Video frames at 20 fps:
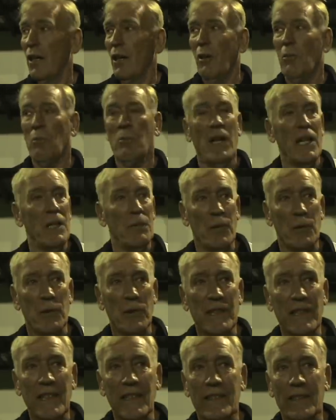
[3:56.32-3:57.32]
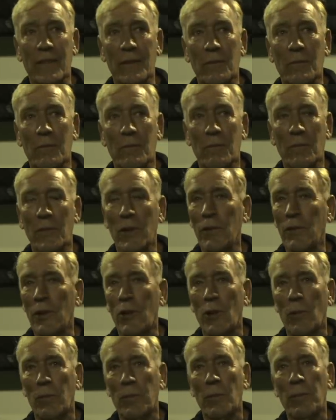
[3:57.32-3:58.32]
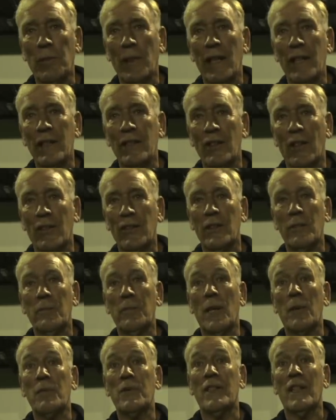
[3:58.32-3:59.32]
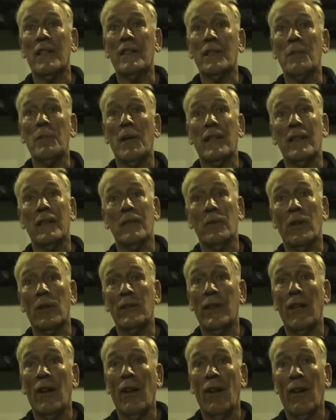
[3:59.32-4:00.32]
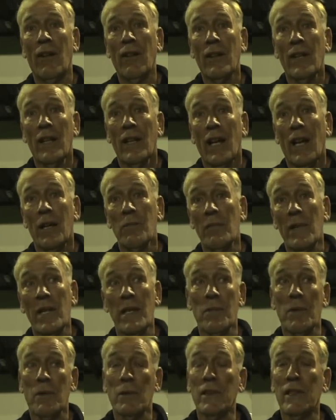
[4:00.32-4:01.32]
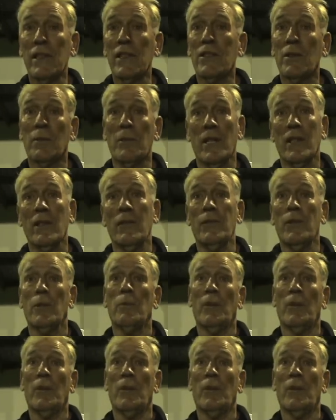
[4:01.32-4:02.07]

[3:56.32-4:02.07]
maybe we need to move a couple of players on that perhaps think they're better than what they are. And maybe we need to bring a few